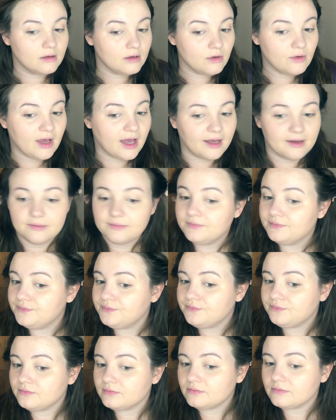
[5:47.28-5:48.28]
Okay,
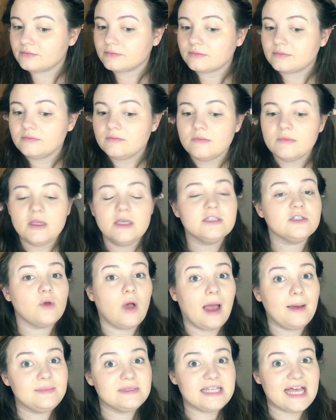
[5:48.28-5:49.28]
so
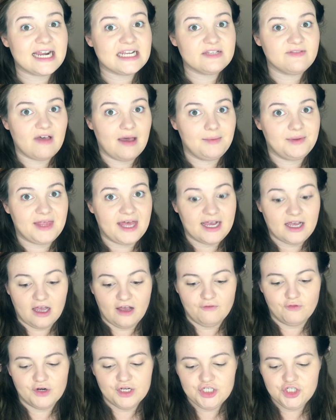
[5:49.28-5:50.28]
I'm satisfied with that
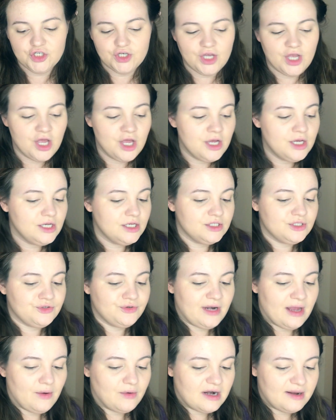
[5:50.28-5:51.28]
coverage. So
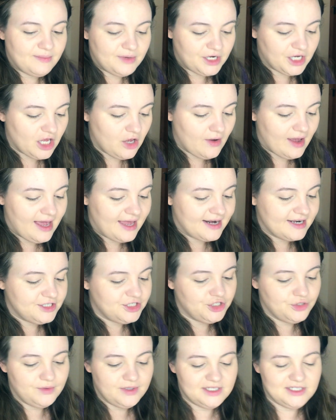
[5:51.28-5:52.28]
now what I'm gonna go ahead and
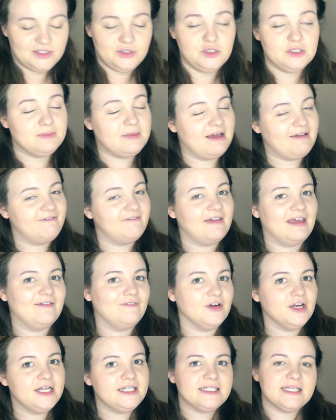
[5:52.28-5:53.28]
do is use my
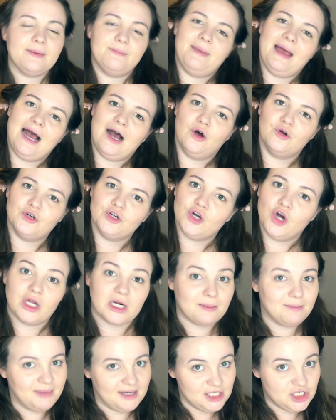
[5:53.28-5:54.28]
favorite powder
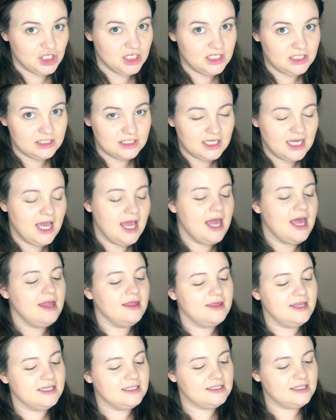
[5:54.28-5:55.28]
on a budget.
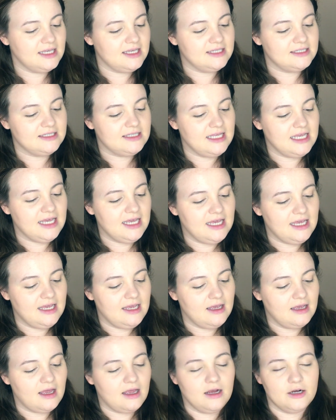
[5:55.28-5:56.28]
This is
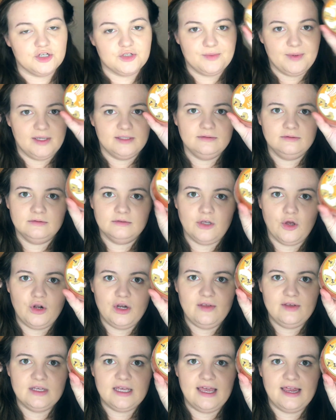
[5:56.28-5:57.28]
the
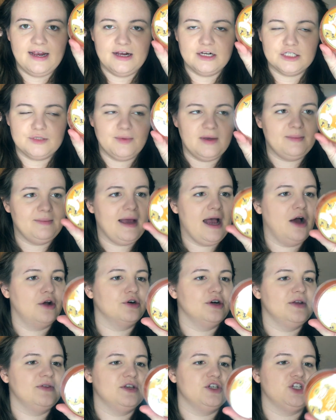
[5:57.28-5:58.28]
Coty Airspun
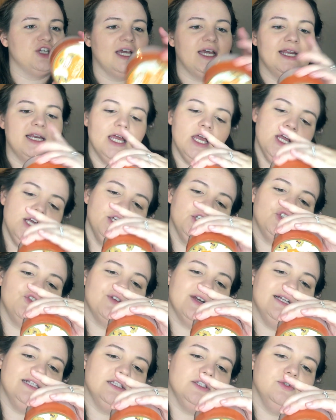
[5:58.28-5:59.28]
powder in the shade
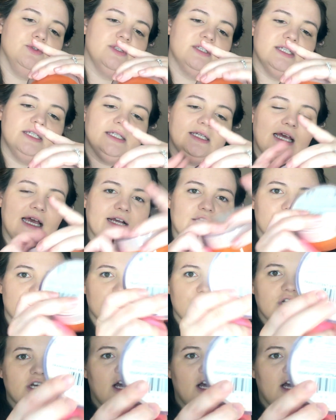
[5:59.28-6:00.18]
Translucent Extra